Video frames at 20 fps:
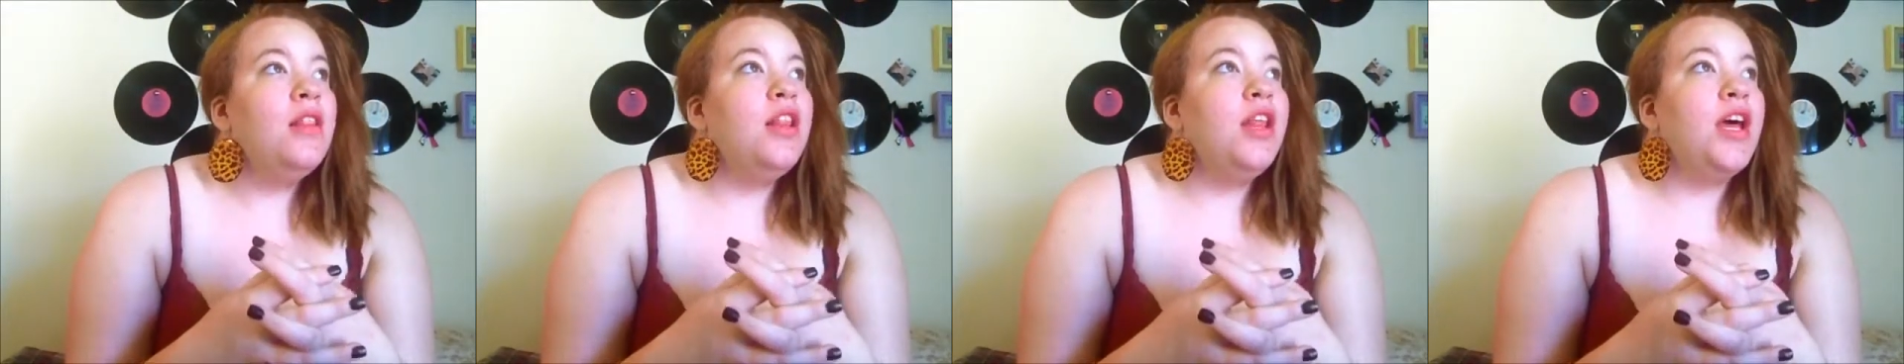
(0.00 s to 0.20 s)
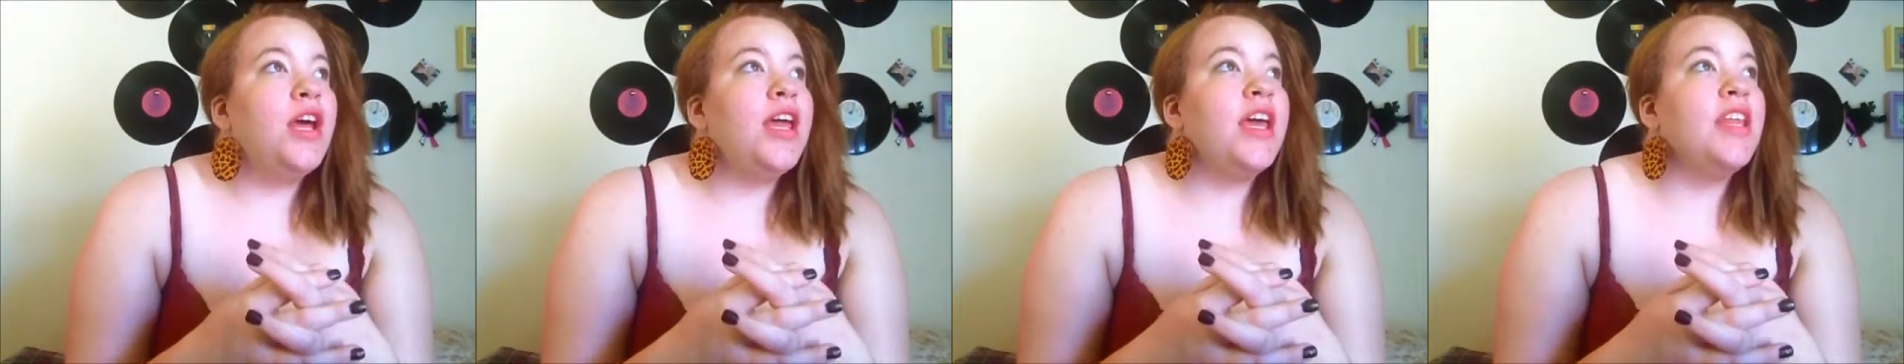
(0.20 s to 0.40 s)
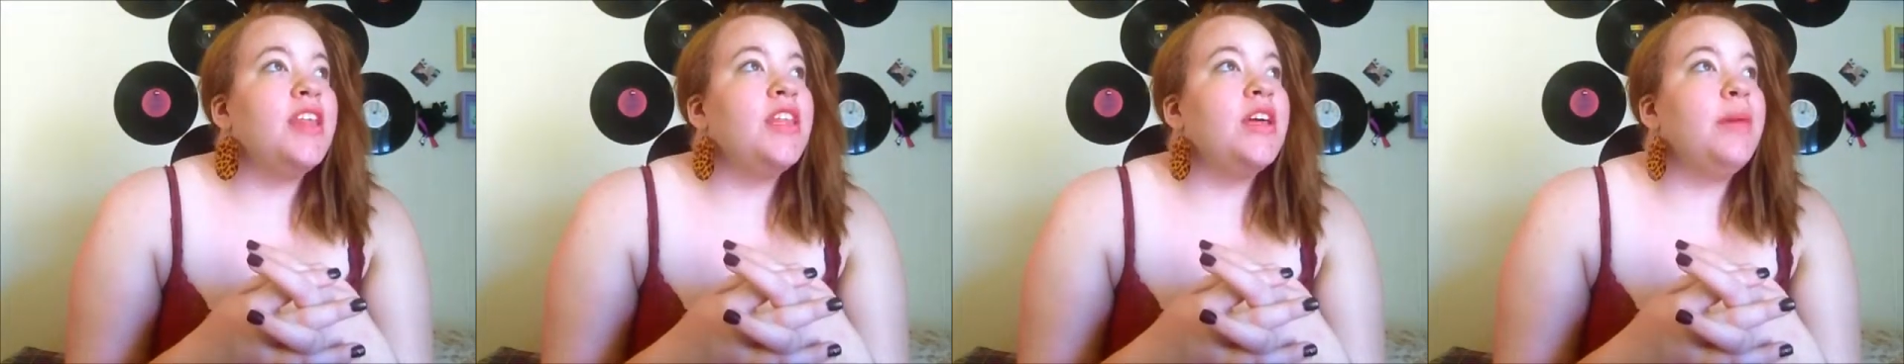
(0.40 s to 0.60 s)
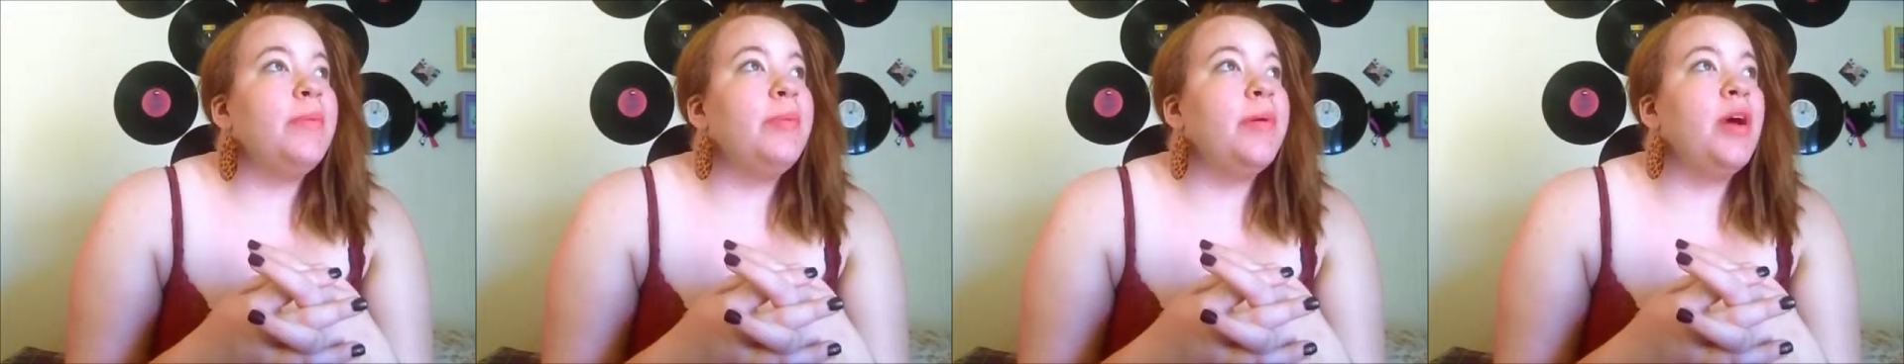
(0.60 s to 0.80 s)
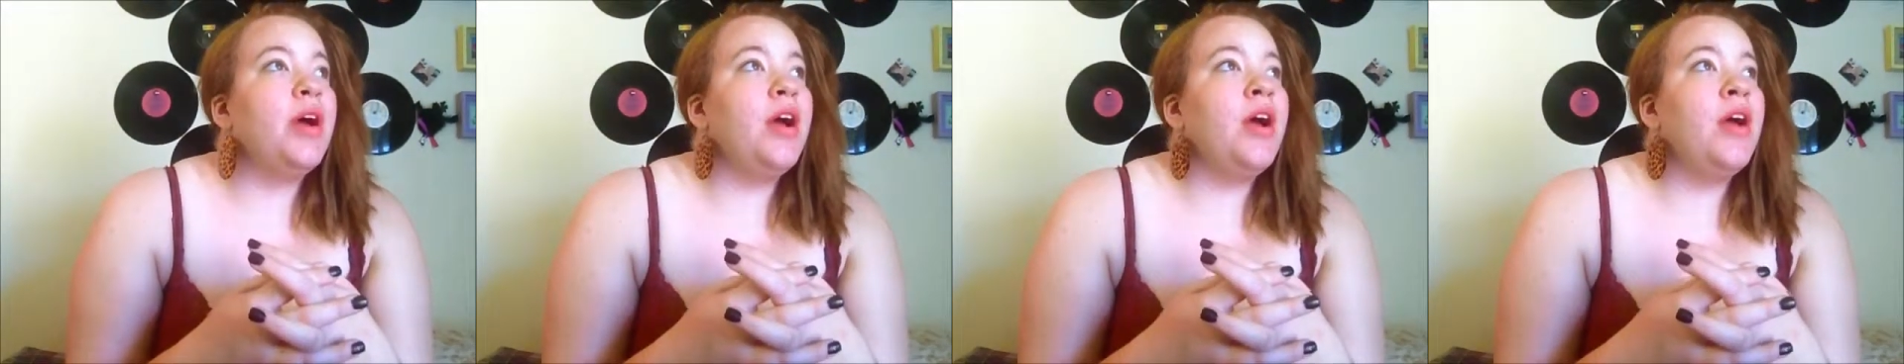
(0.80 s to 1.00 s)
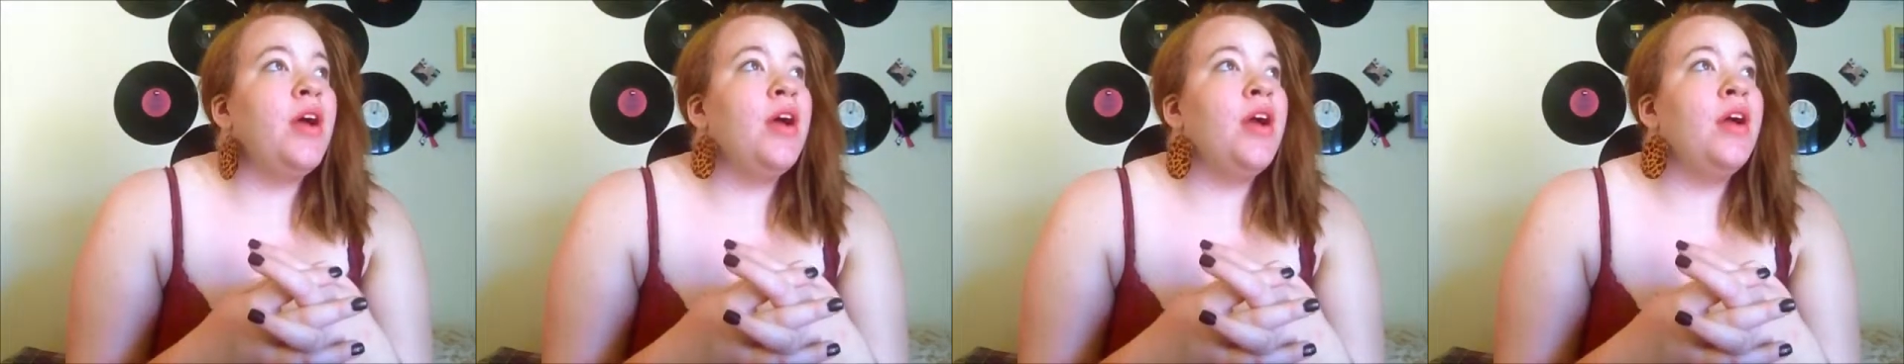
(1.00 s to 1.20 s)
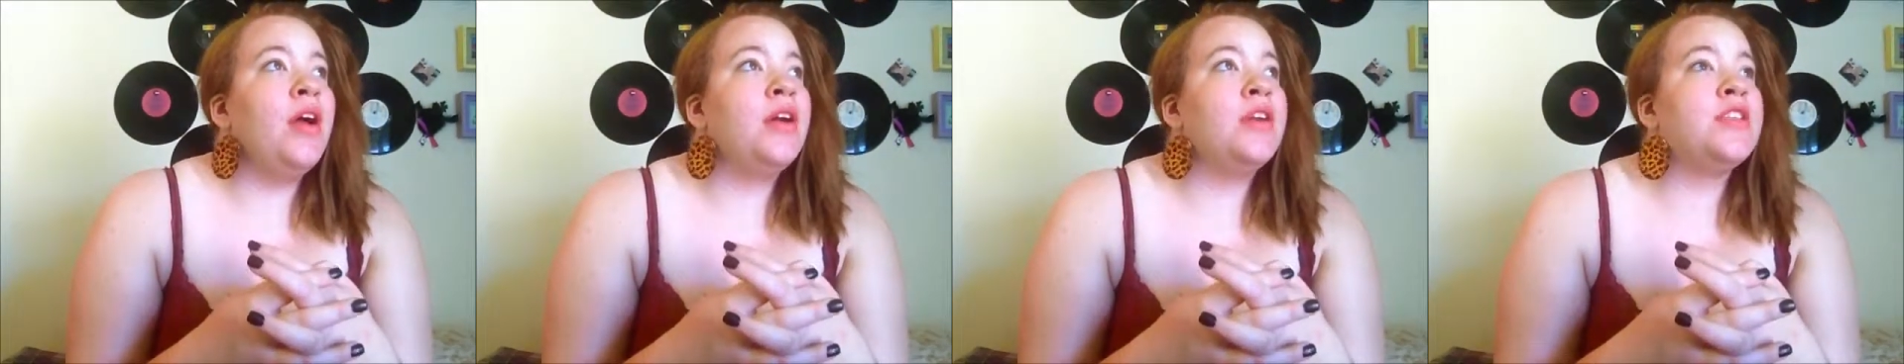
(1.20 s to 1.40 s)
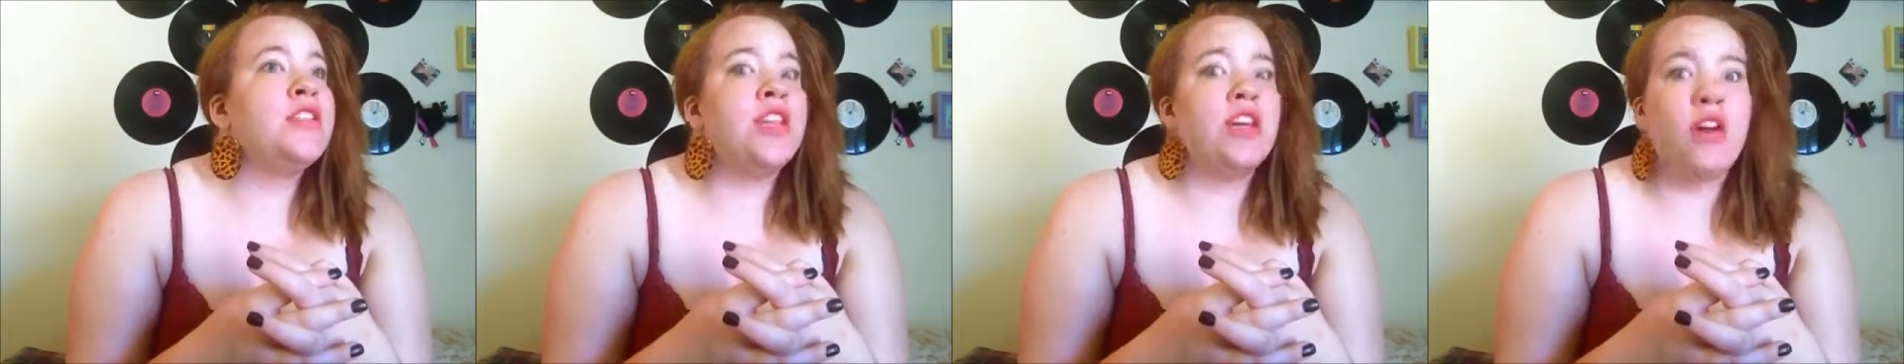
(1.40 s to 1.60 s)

Look at the birds!